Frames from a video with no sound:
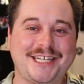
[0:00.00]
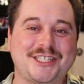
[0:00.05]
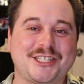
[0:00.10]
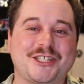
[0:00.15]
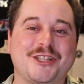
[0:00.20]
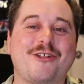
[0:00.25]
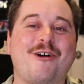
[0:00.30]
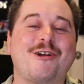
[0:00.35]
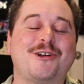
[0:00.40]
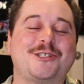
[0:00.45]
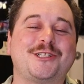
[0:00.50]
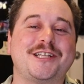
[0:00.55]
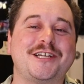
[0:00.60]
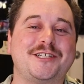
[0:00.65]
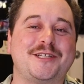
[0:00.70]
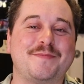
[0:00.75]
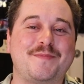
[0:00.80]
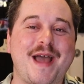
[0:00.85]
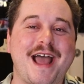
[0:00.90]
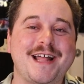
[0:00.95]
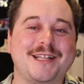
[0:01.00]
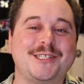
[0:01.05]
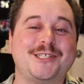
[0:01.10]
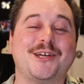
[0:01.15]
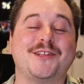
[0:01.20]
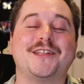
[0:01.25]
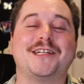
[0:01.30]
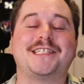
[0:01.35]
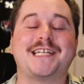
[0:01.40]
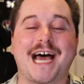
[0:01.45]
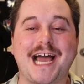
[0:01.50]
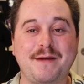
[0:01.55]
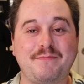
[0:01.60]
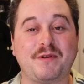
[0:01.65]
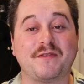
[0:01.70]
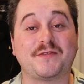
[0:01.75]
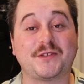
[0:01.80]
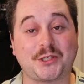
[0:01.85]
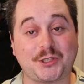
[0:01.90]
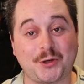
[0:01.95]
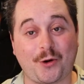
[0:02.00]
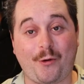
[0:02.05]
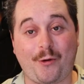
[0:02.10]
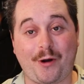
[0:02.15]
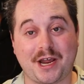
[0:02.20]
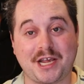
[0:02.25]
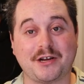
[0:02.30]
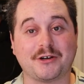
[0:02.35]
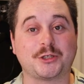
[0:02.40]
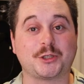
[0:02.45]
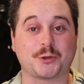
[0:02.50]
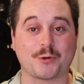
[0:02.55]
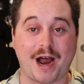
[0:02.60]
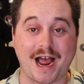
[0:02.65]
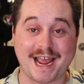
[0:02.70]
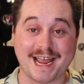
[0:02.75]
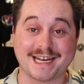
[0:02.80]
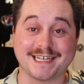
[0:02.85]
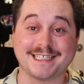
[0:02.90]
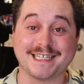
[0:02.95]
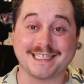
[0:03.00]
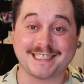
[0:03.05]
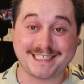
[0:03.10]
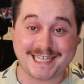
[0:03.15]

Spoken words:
It just largely depends on the type of story you're trying to